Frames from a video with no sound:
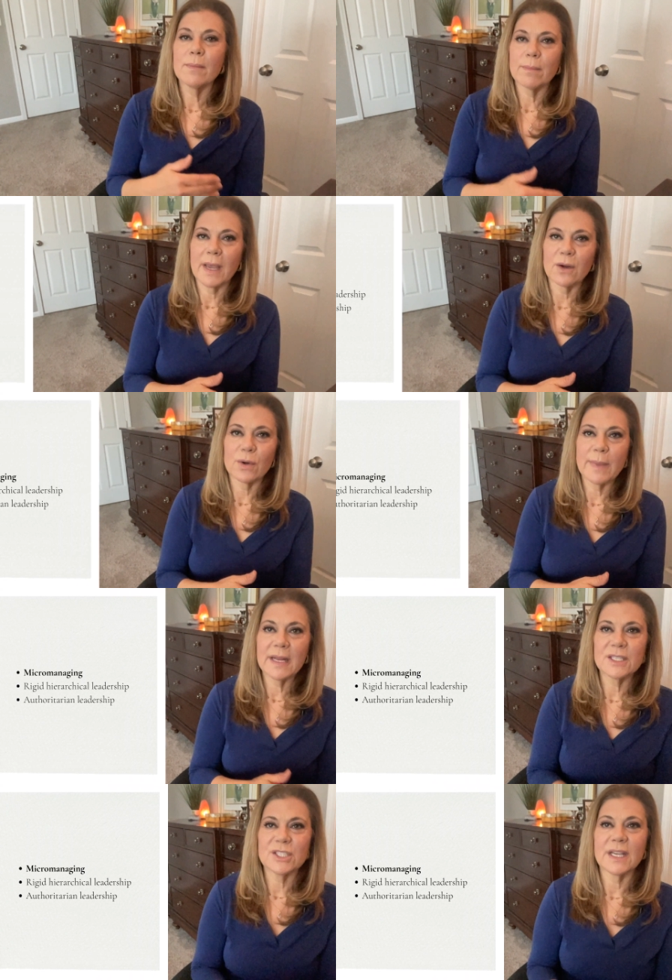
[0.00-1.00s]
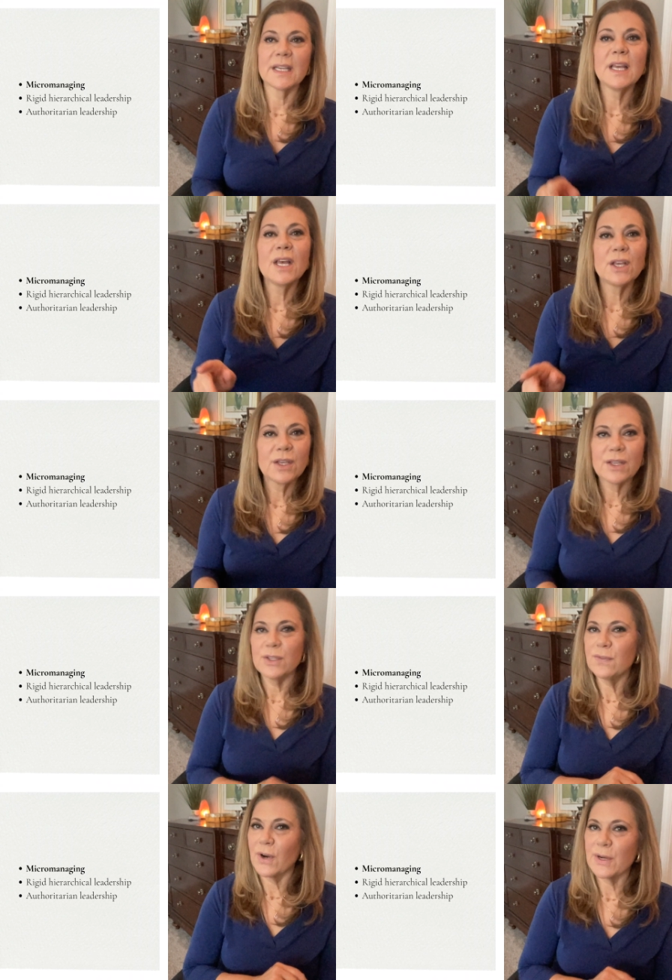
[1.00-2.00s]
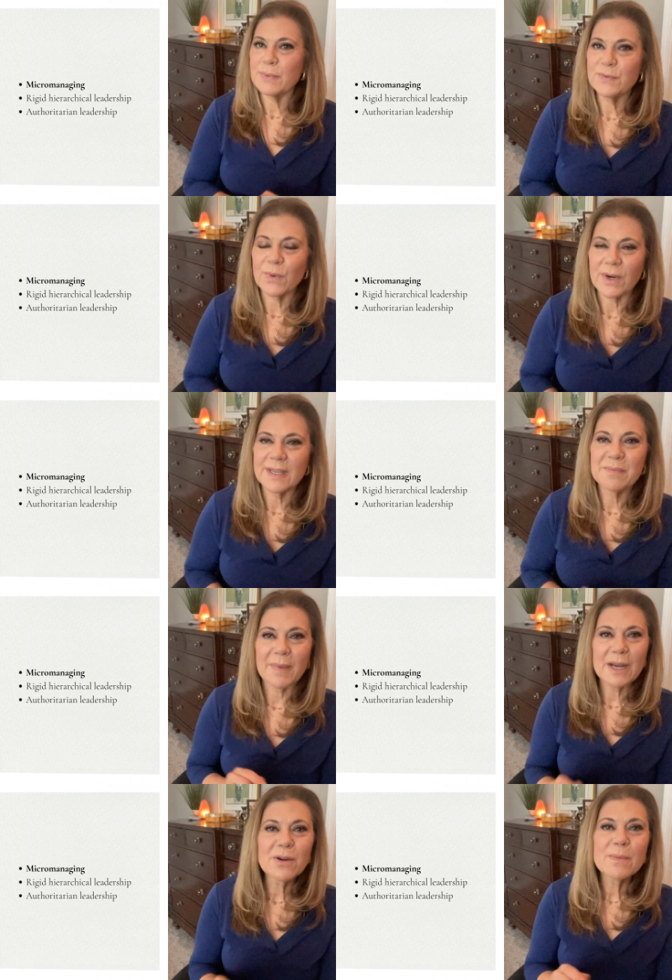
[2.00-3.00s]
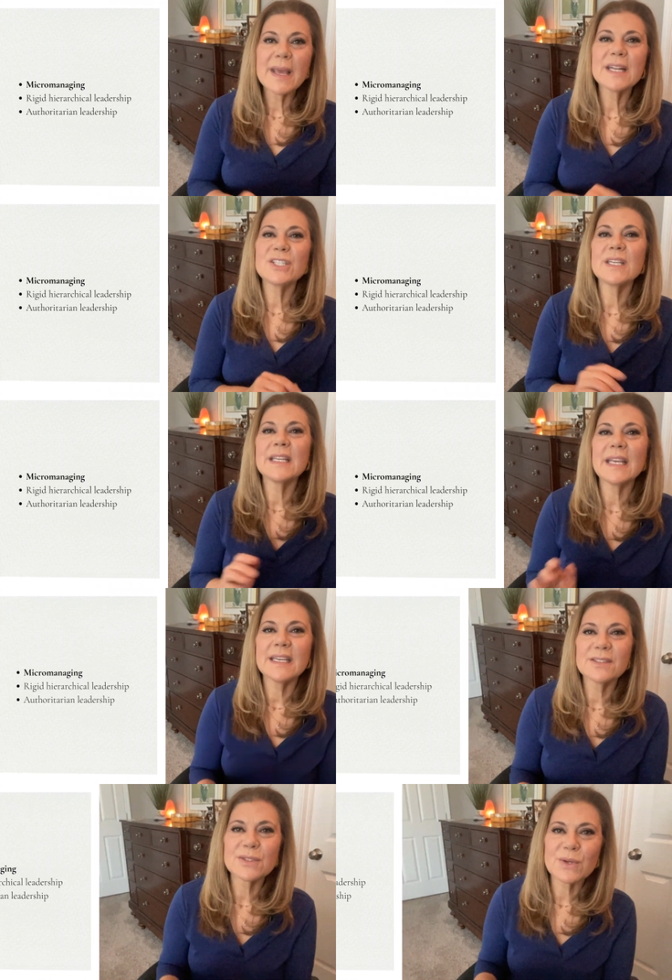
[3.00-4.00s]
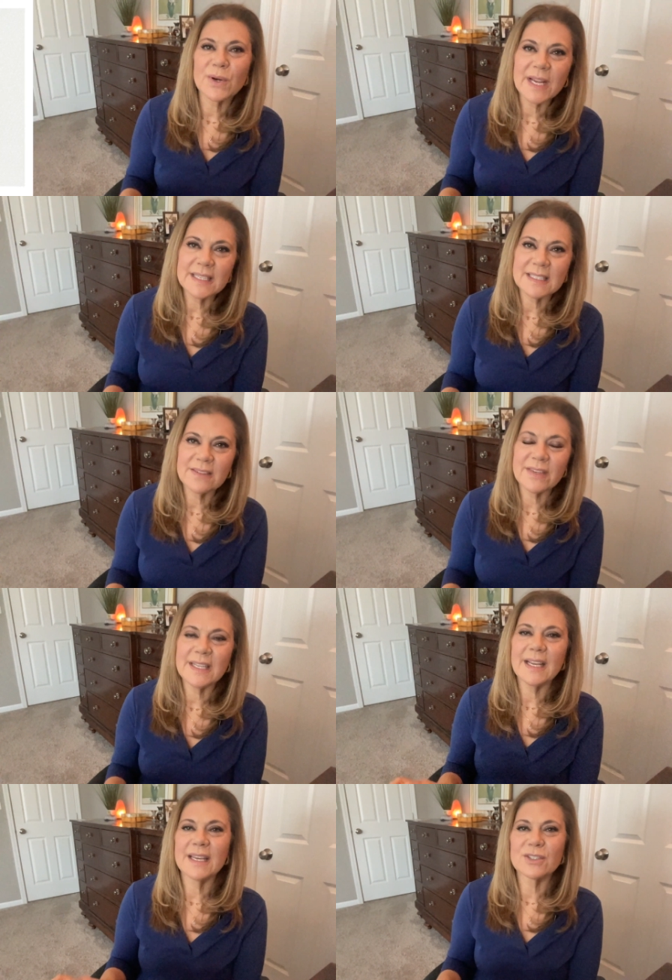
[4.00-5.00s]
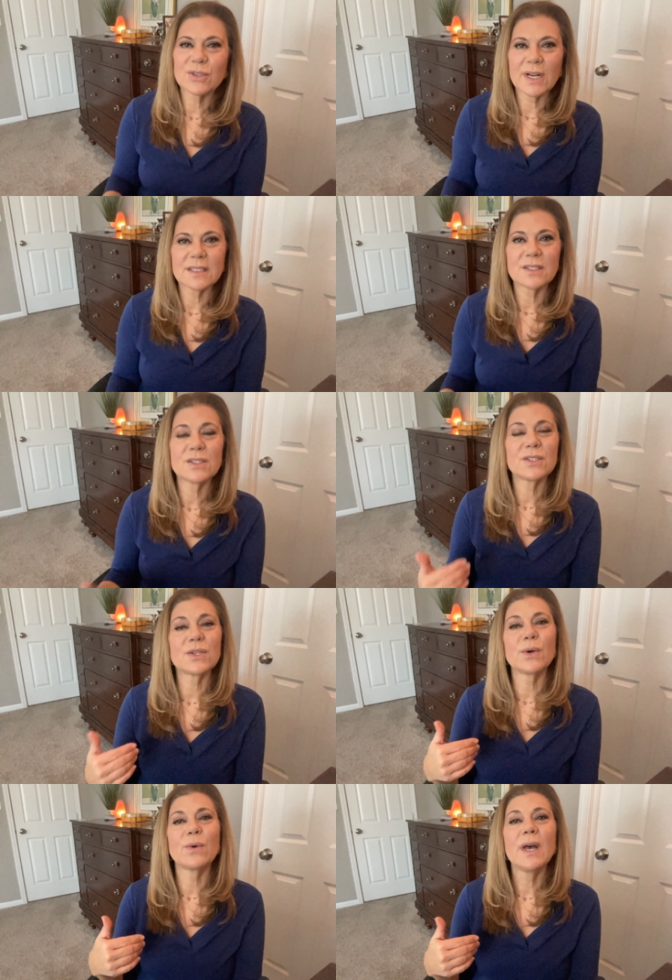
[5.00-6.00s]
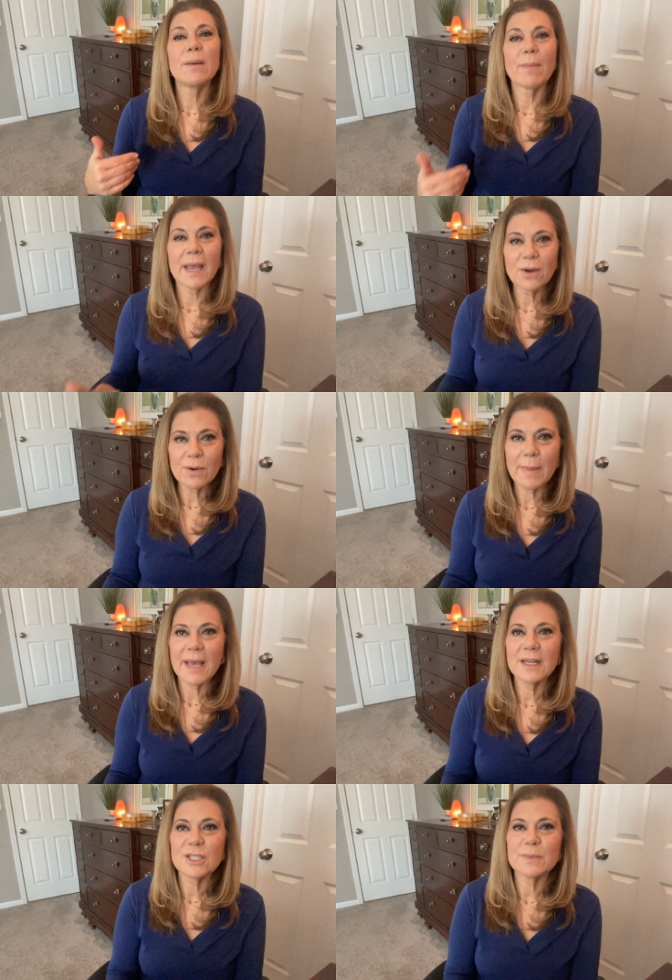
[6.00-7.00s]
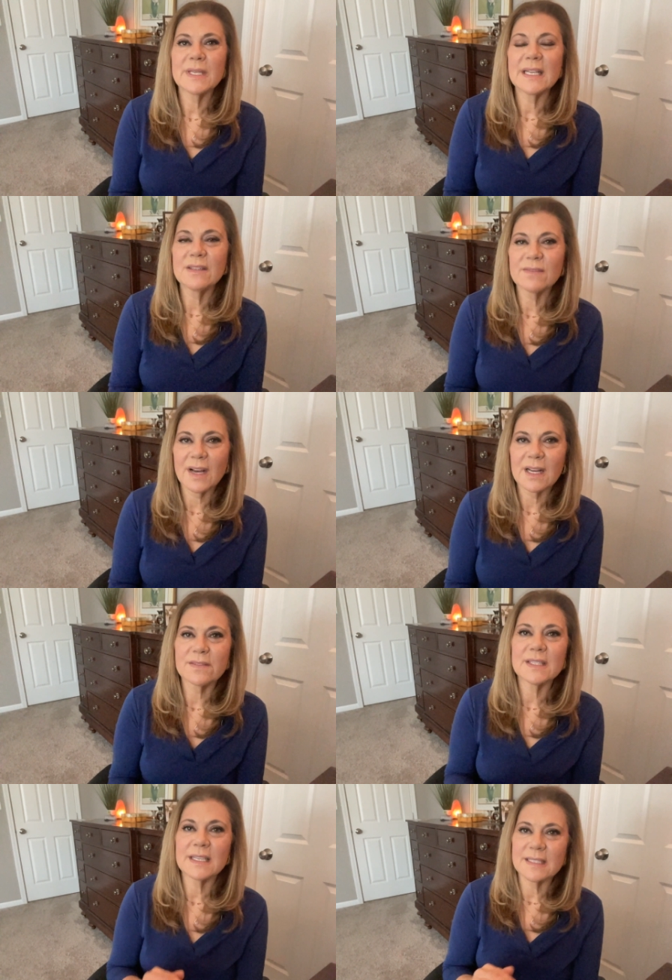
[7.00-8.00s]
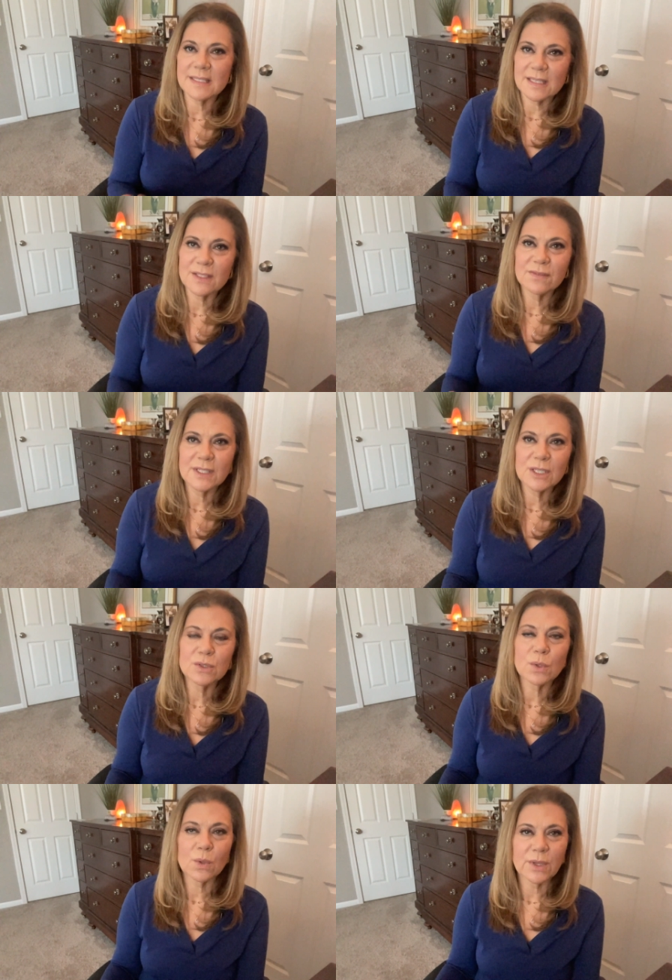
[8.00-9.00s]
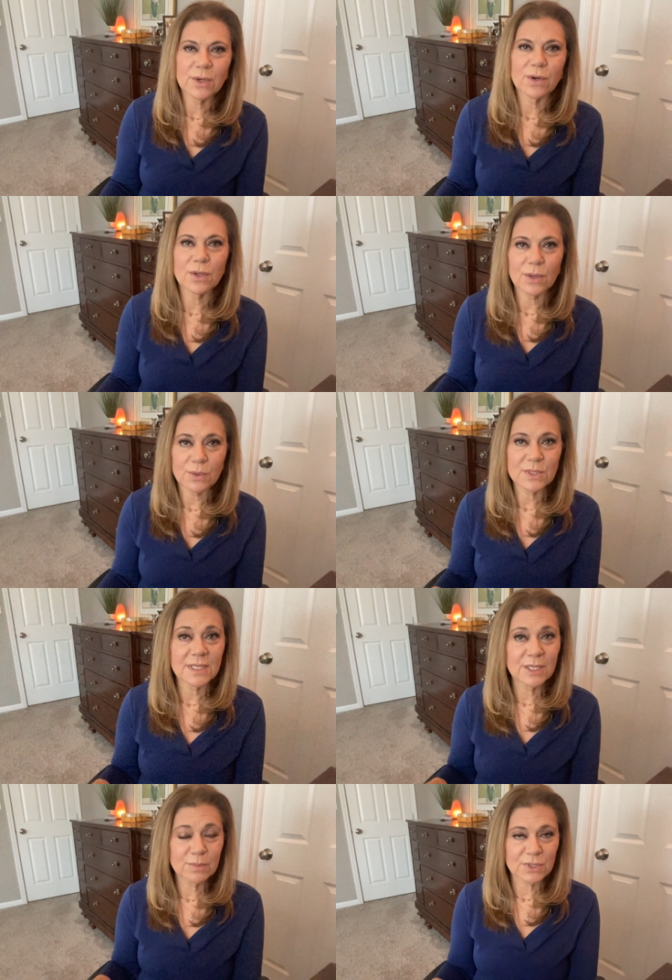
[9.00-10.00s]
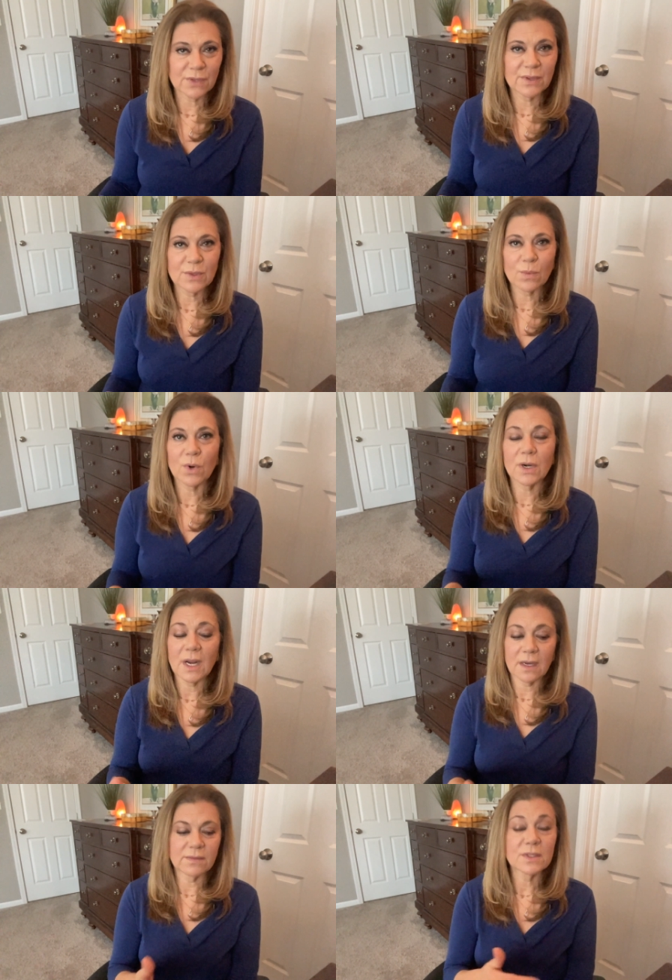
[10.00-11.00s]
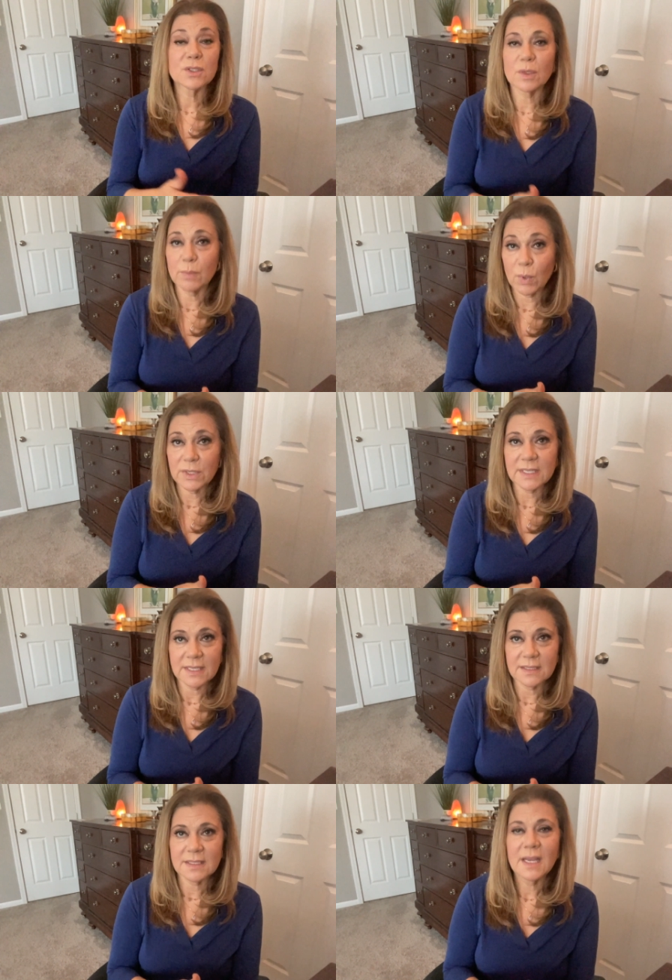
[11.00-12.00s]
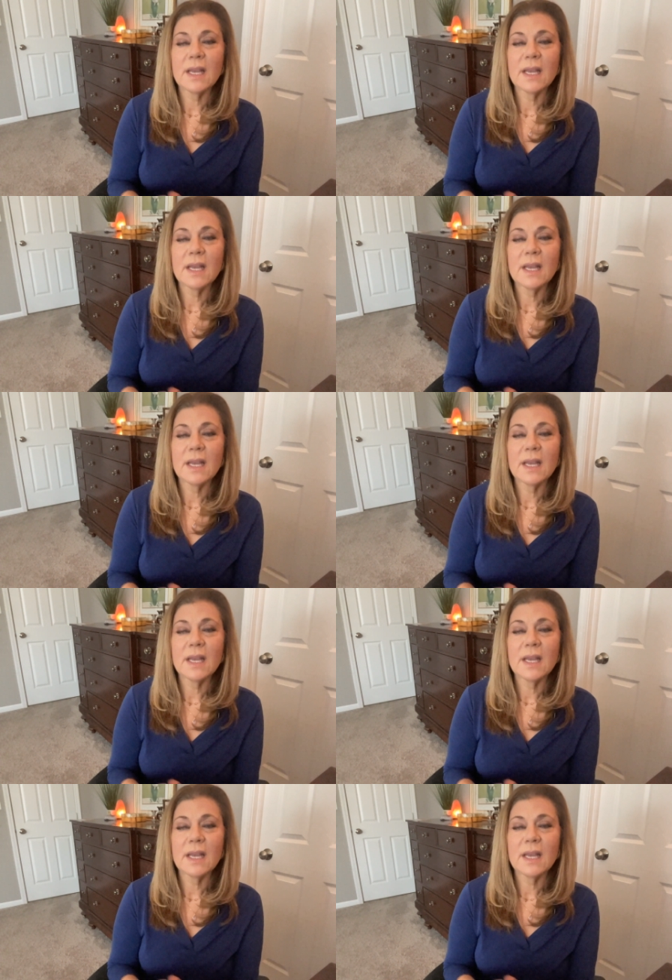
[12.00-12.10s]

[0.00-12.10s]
Micromanaging. You've heard it before. Micromanaging kills creativity and trust. So micromanagement involves excessively controlling or closely observing the work of subordinates.